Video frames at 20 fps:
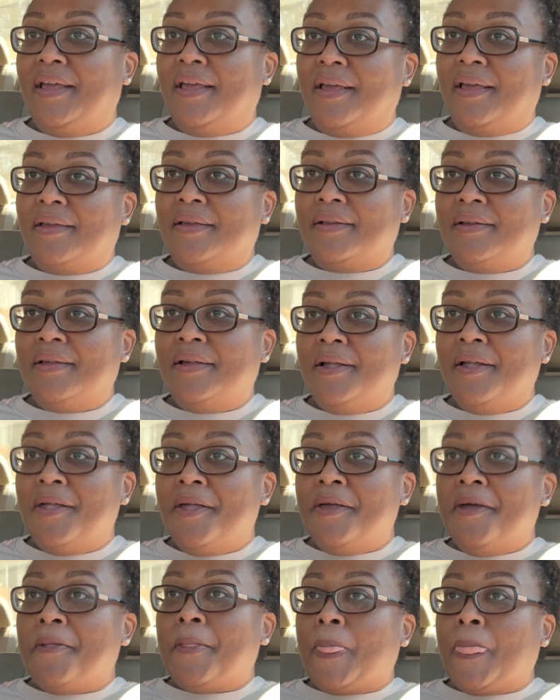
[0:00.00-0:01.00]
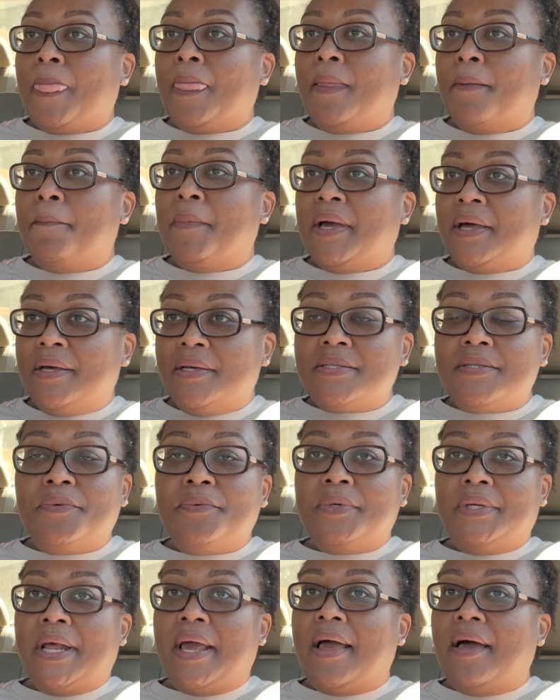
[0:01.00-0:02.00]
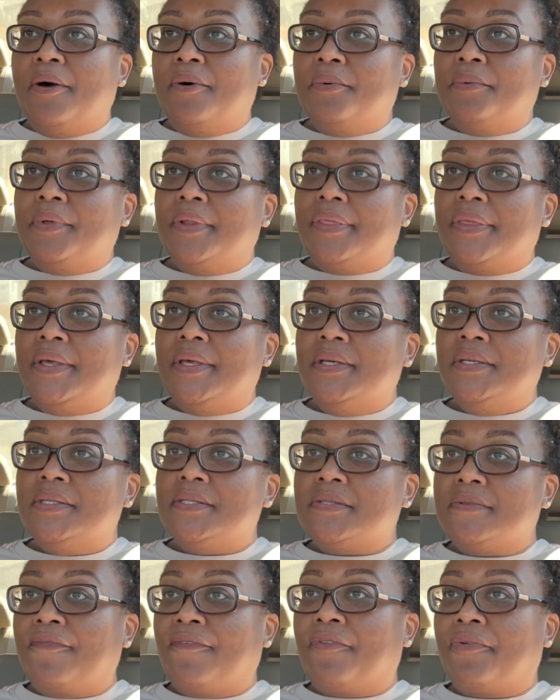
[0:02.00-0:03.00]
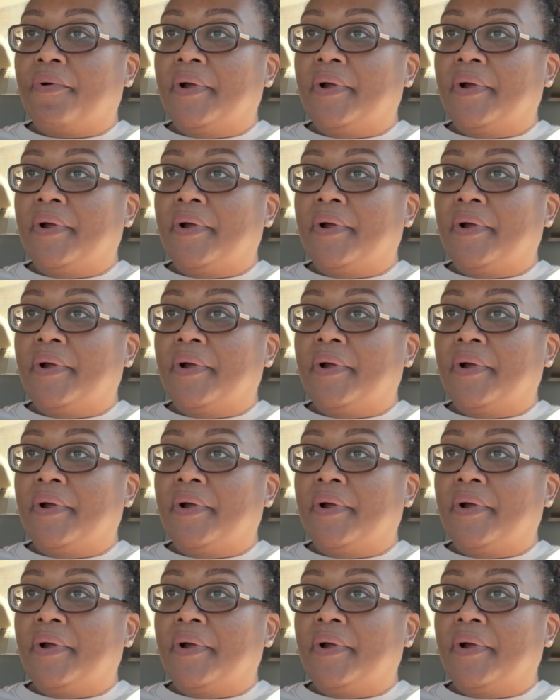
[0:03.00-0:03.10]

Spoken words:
and my cousin went out with his